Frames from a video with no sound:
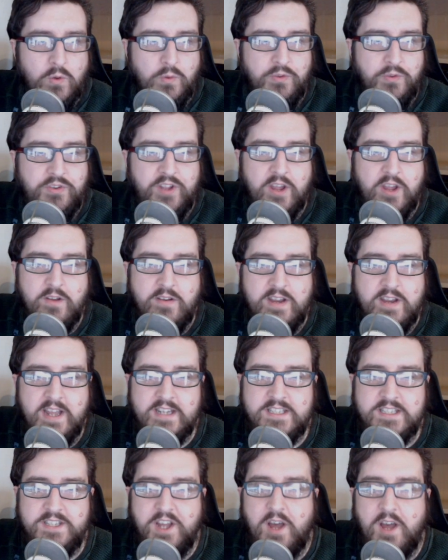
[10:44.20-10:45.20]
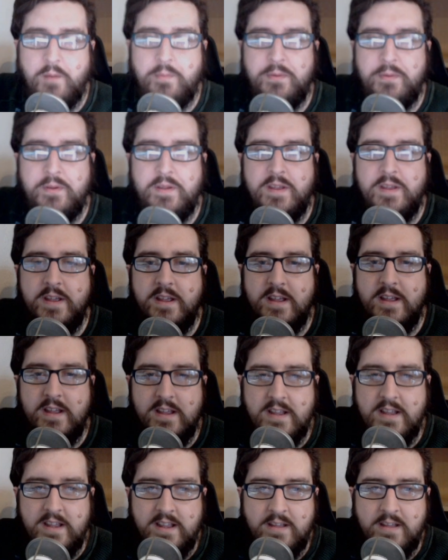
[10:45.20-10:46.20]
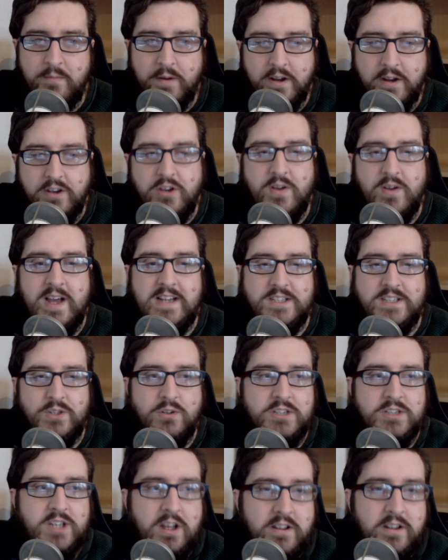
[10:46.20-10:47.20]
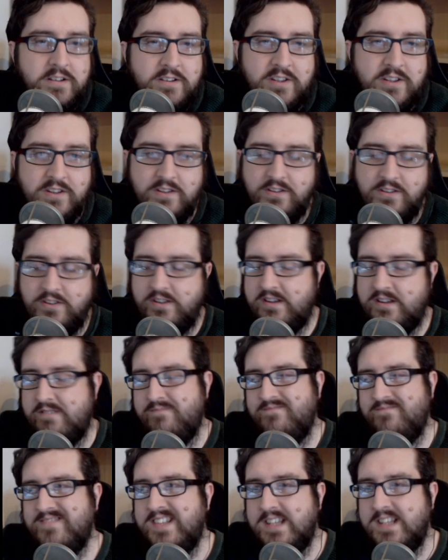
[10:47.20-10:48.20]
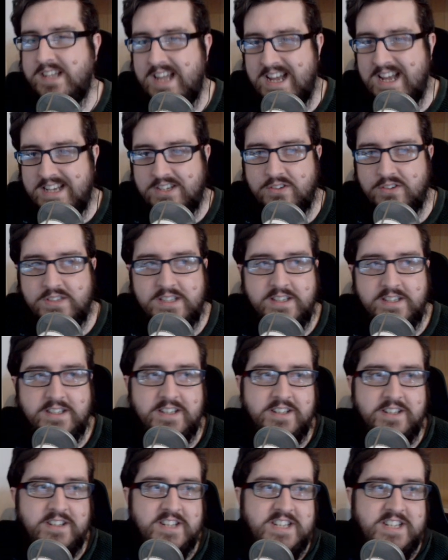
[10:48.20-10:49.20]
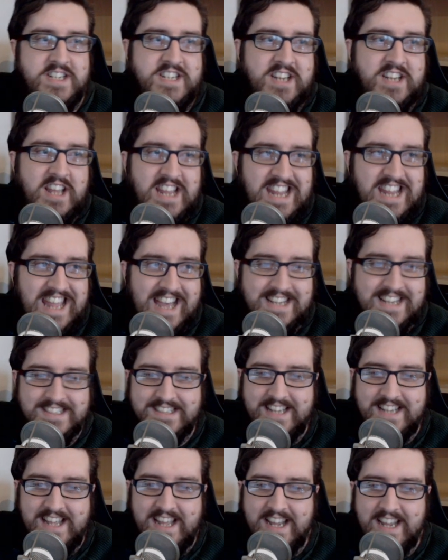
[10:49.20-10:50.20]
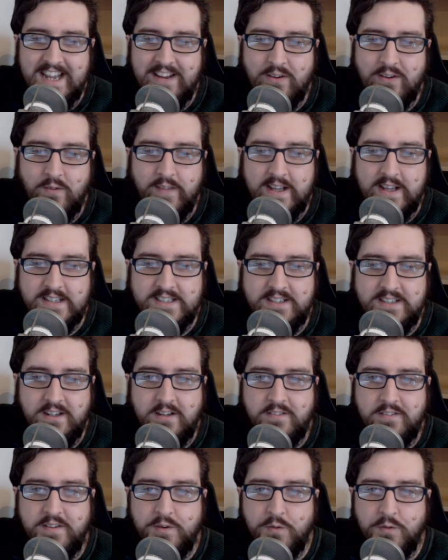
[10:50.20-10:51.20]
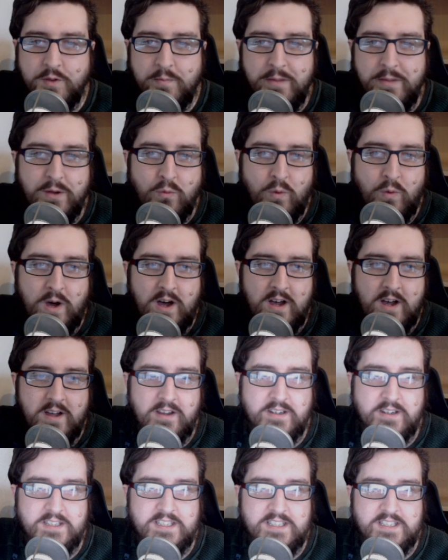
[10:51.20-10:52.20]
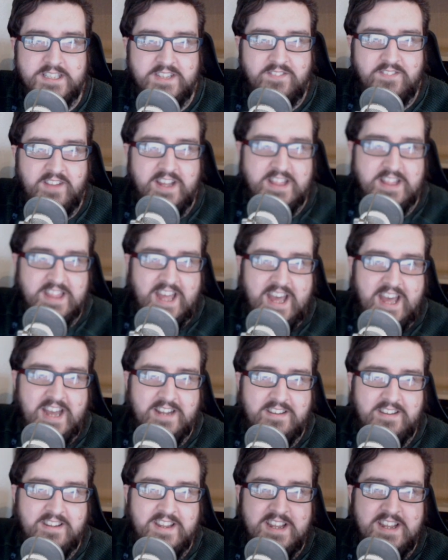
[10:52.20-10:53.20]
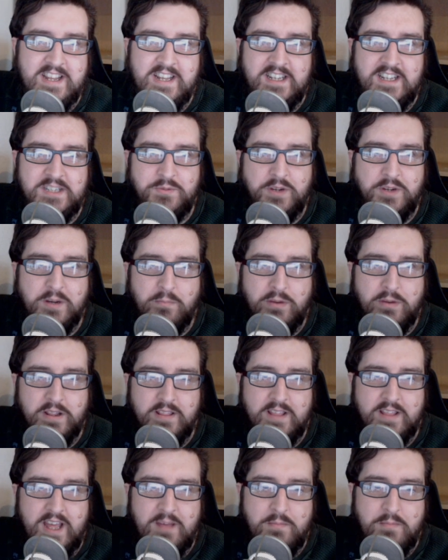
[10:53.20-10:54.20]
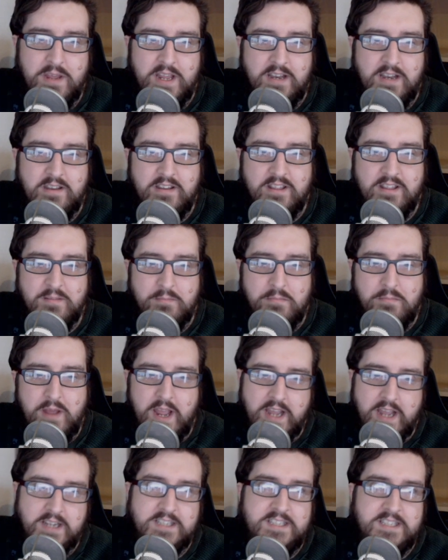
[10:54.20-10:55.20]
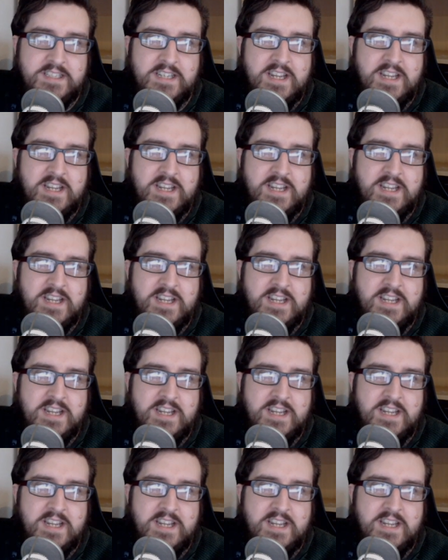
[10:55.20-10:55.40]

So next up, we're going to do Azog's Hunters. Azog's Hunters. So this is like Yazneg and all that stuff, and all the big wargs and stuff like that. So we're going to bring them into the mix.